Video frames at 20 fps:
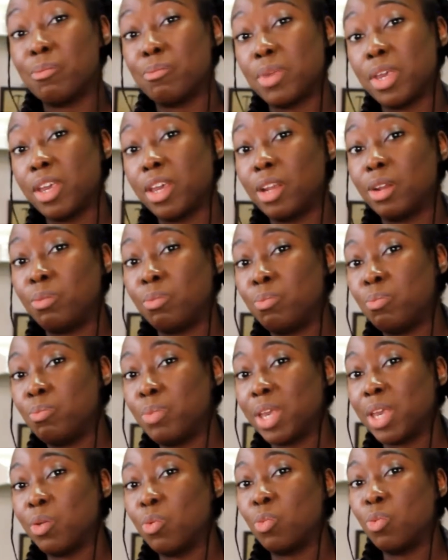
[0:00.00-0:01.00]
me and
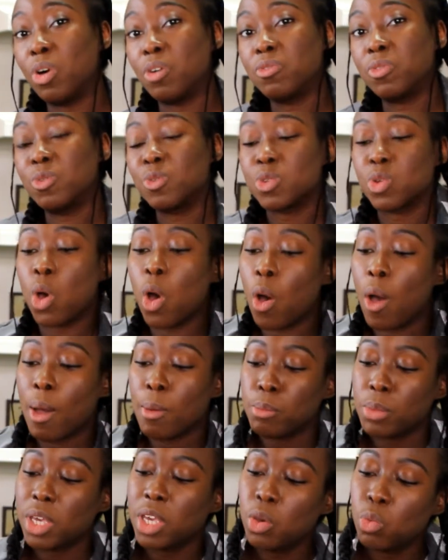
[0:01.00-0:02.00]
making waffles.
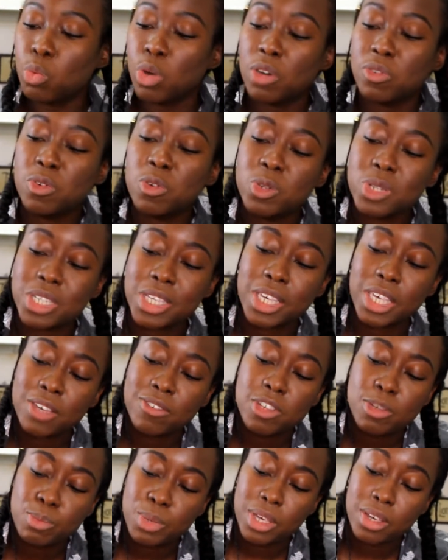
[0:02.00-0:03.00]
Making waffles
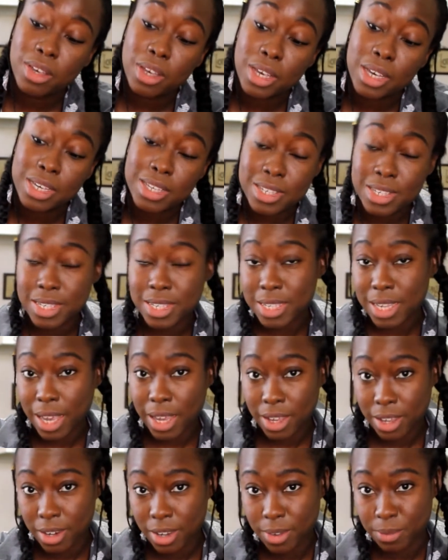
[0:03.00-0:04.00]
gives me
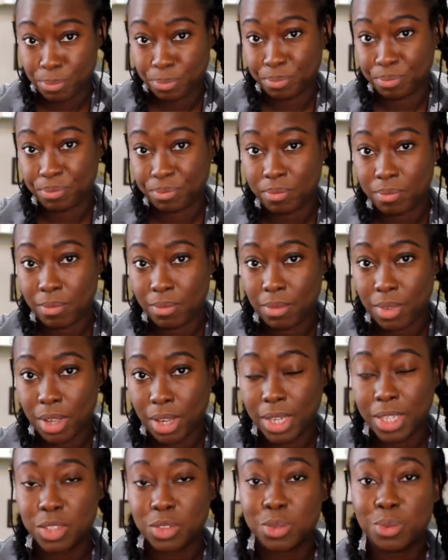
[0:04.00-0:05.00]
anxiety.
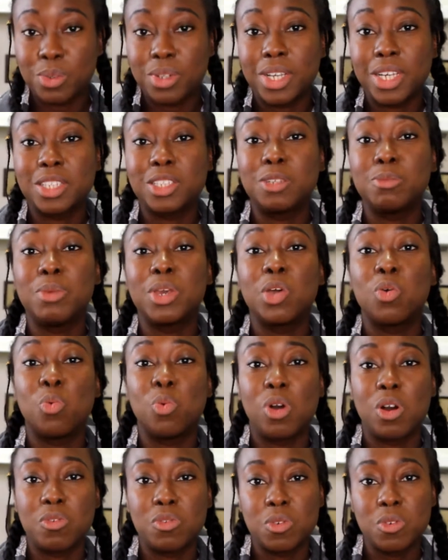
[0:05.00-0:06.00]
I don't like to make
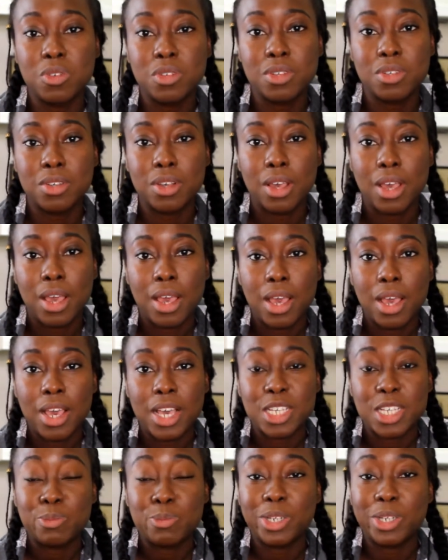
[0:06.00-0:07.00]
waffles,
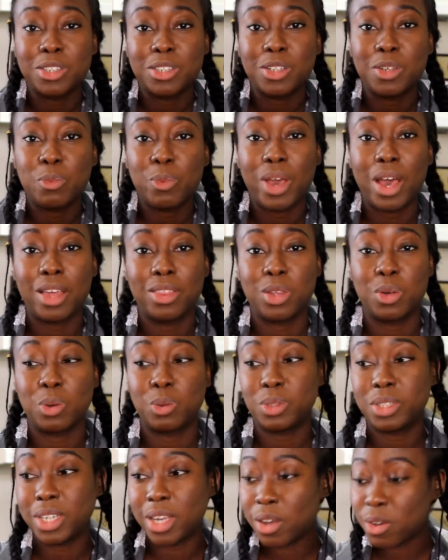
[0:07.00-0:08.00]
especially at the
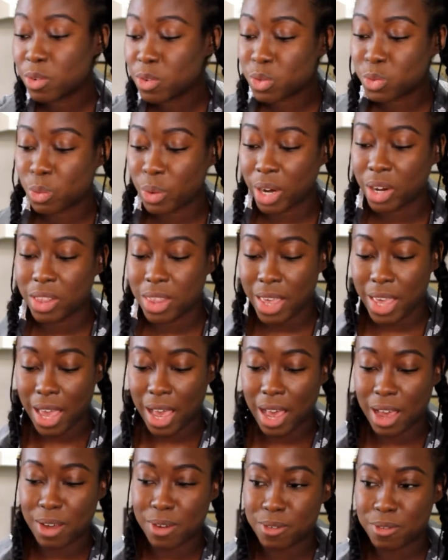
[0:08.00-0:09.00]
hotels where they
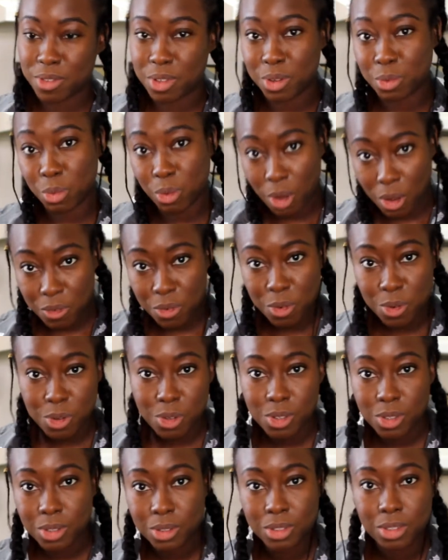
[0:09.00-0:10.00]
have the waffle